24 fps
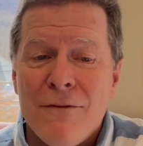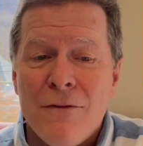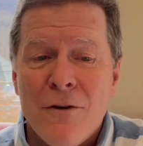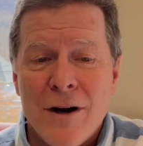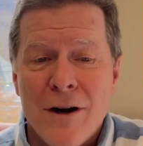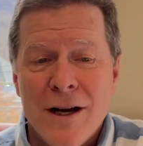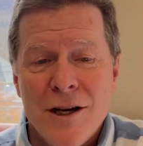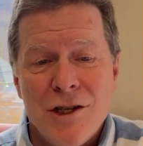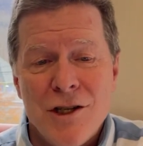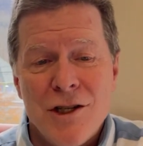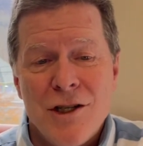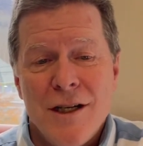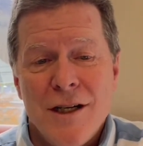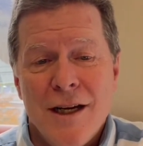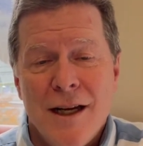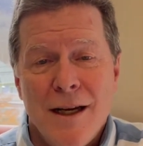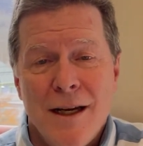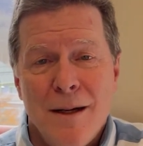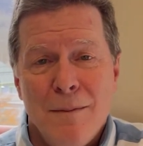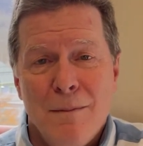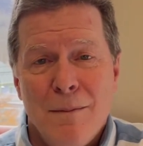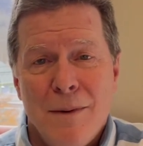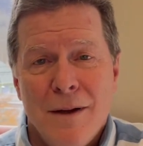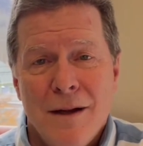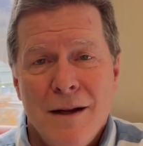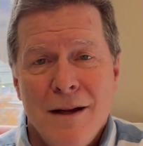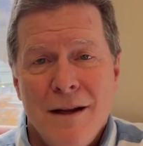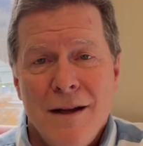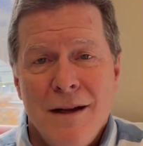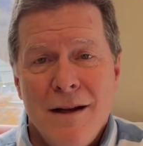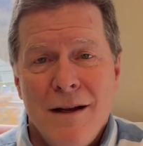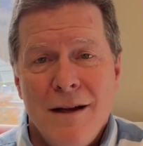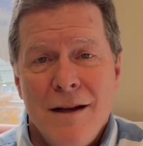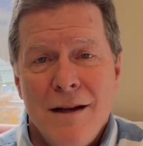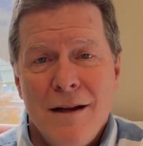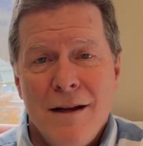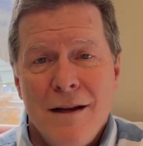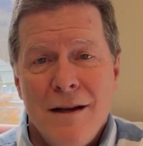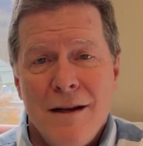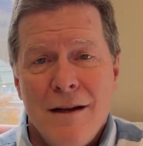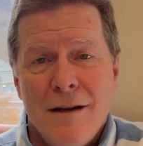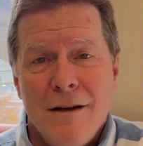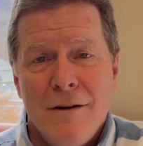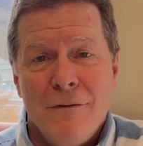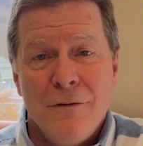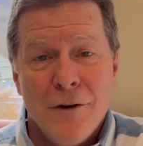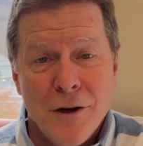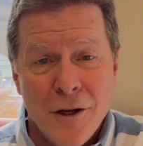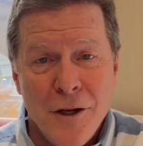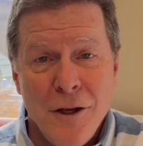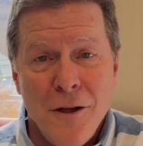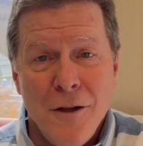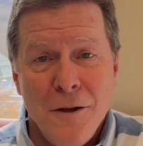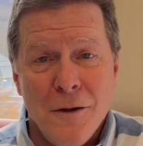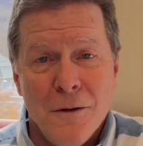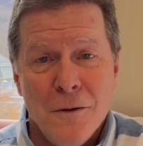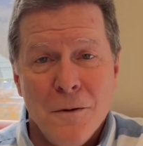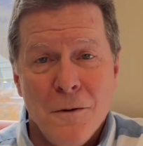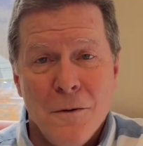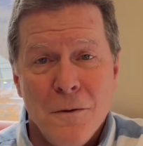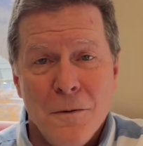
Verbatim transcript: for his sheep, for you.